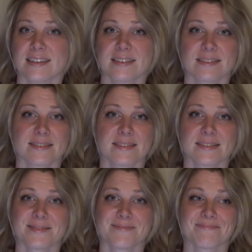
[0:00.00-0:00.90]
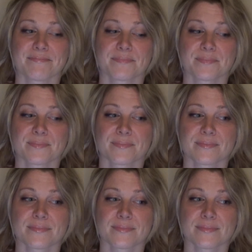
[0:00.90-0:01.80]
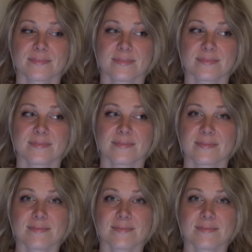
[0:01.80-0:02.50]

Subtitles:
[no speech]